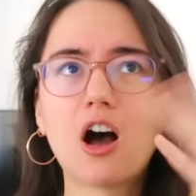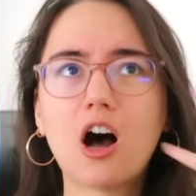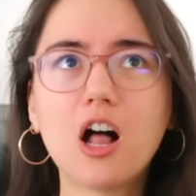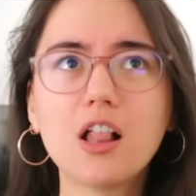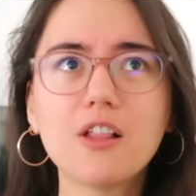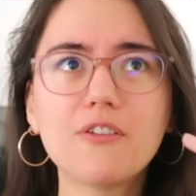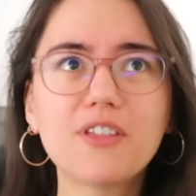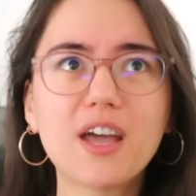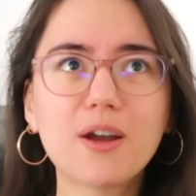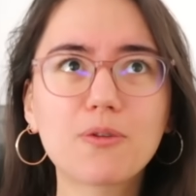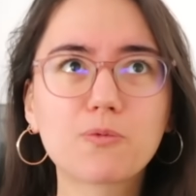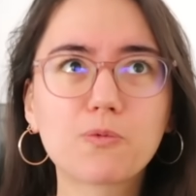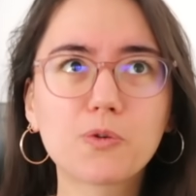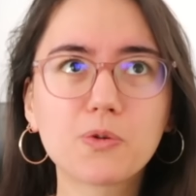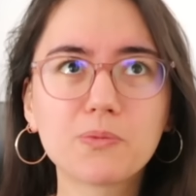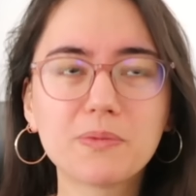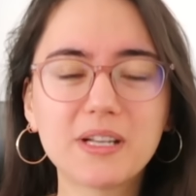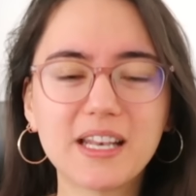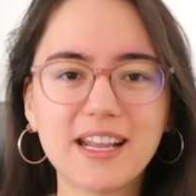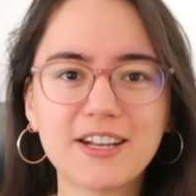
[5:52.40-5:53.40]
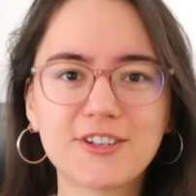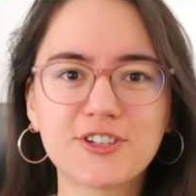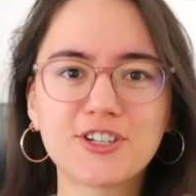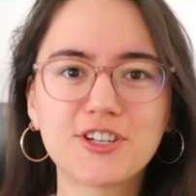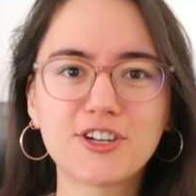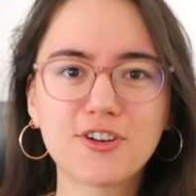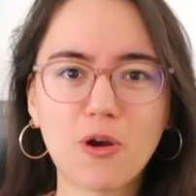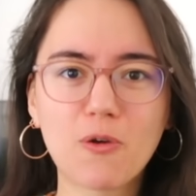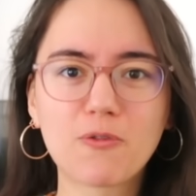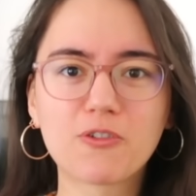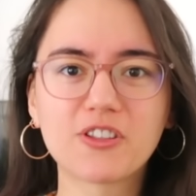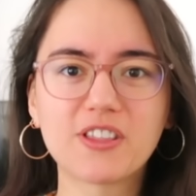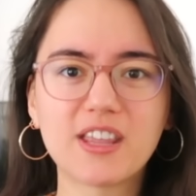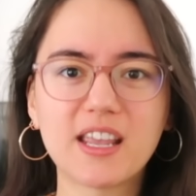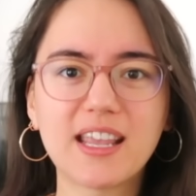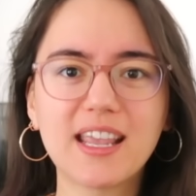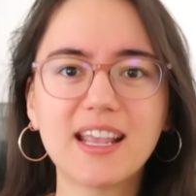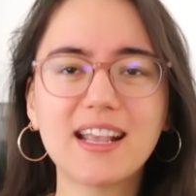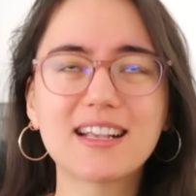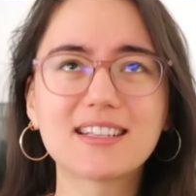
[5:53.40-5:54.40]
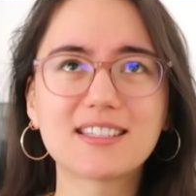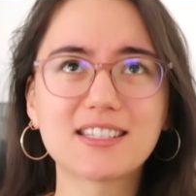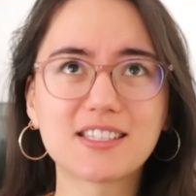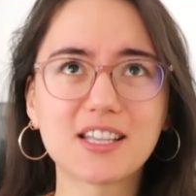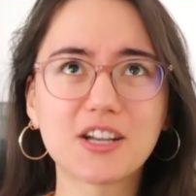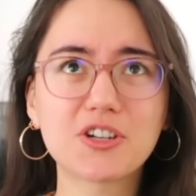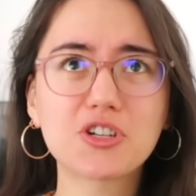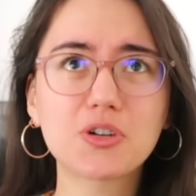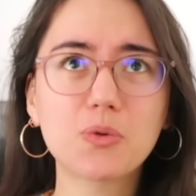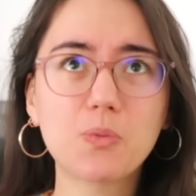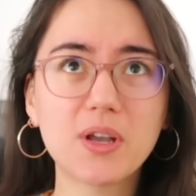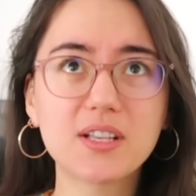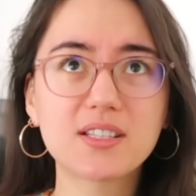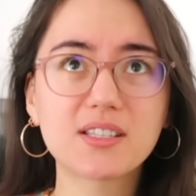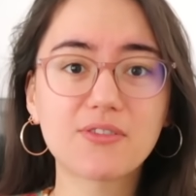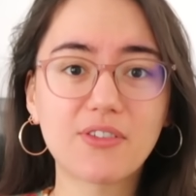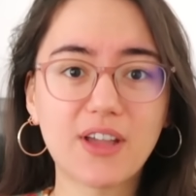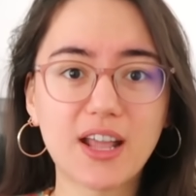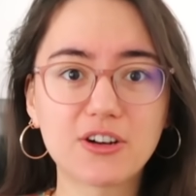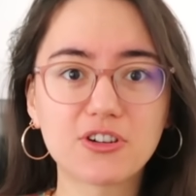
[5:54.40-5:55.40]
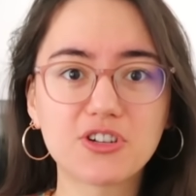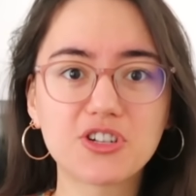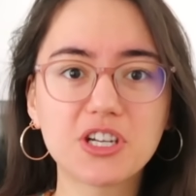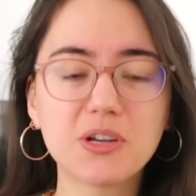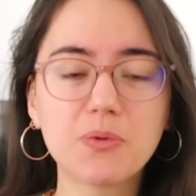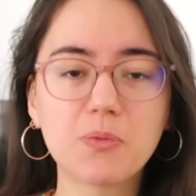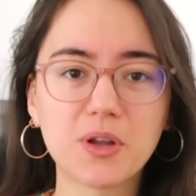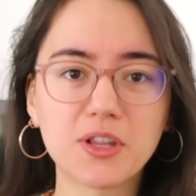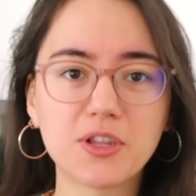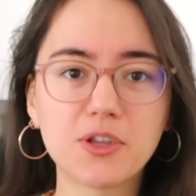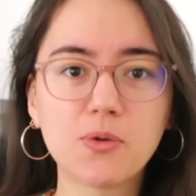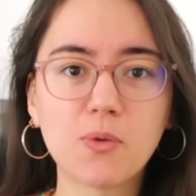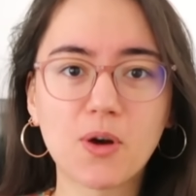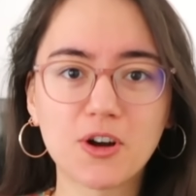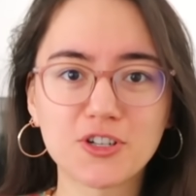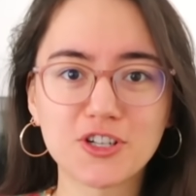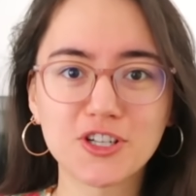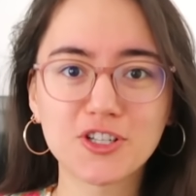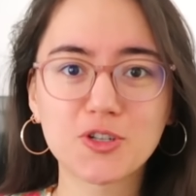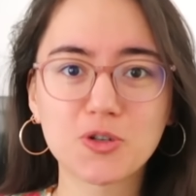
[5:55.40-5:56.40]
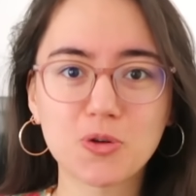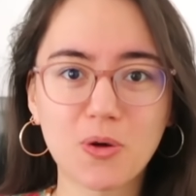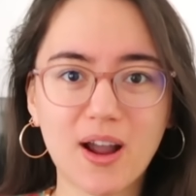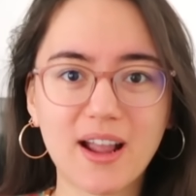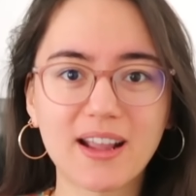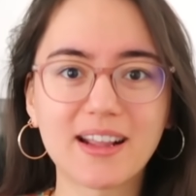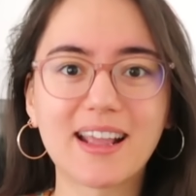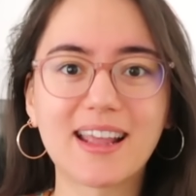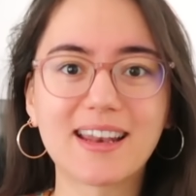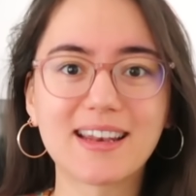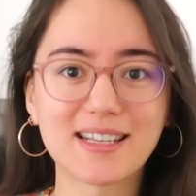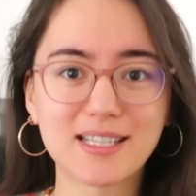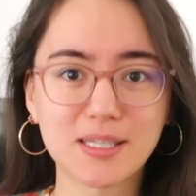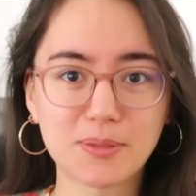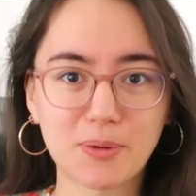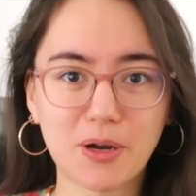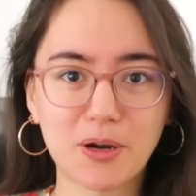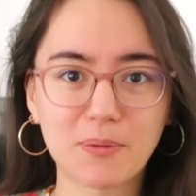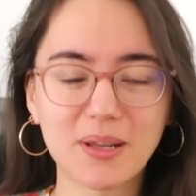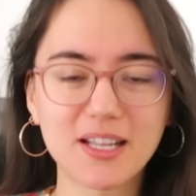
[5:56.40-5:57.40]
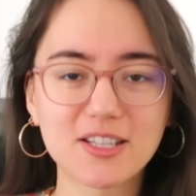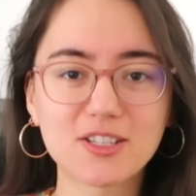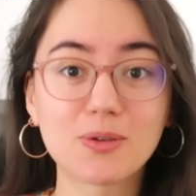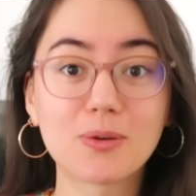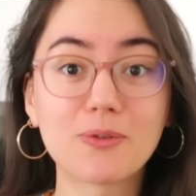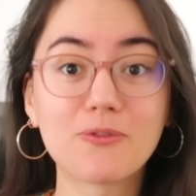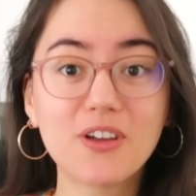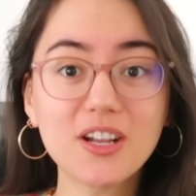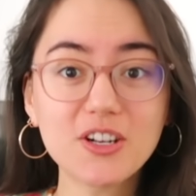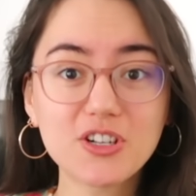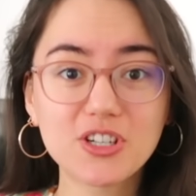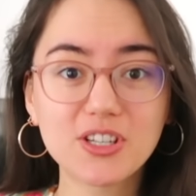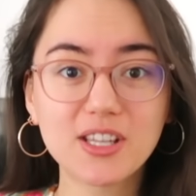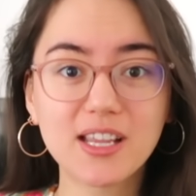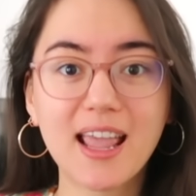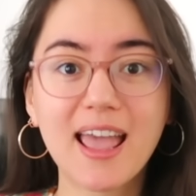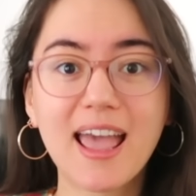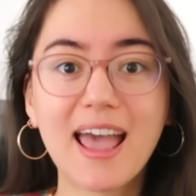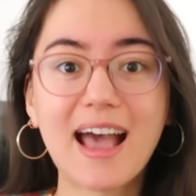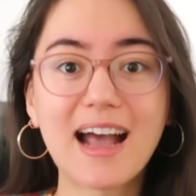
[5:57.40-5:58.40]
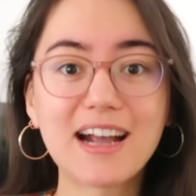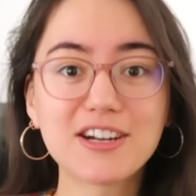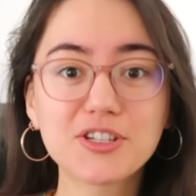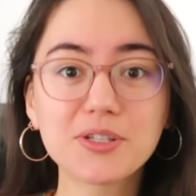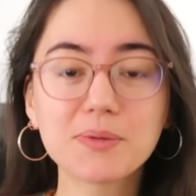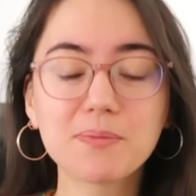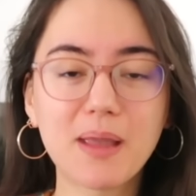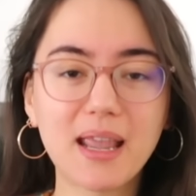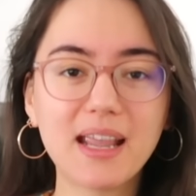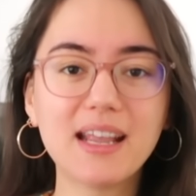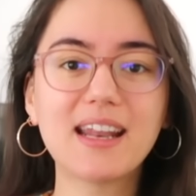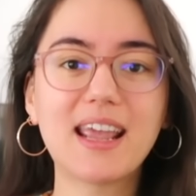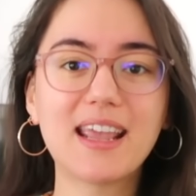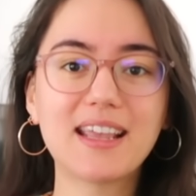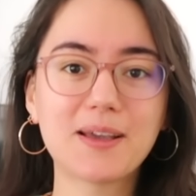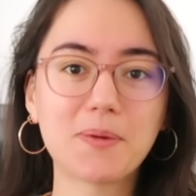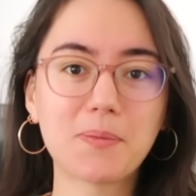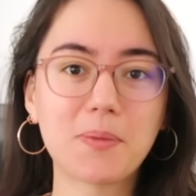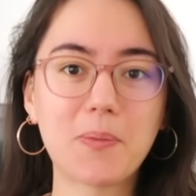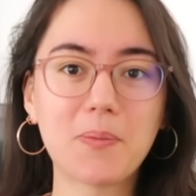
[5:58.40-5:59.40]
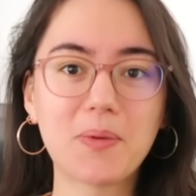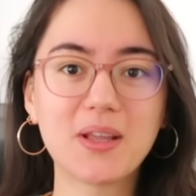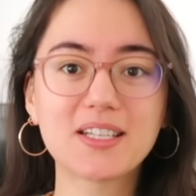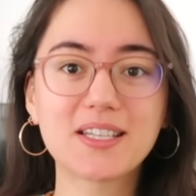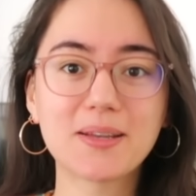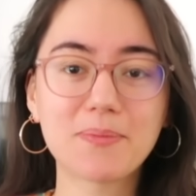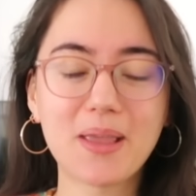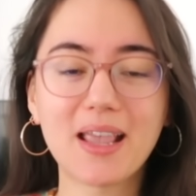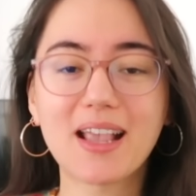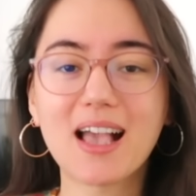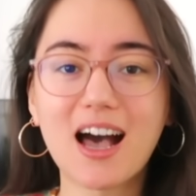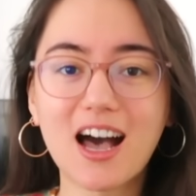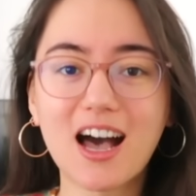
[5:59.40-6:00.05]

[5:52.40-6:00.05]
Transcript: All of that rumination and overthinking is such a waste of energy when you are just trying an experiment. So eventually, I just made a commitment to make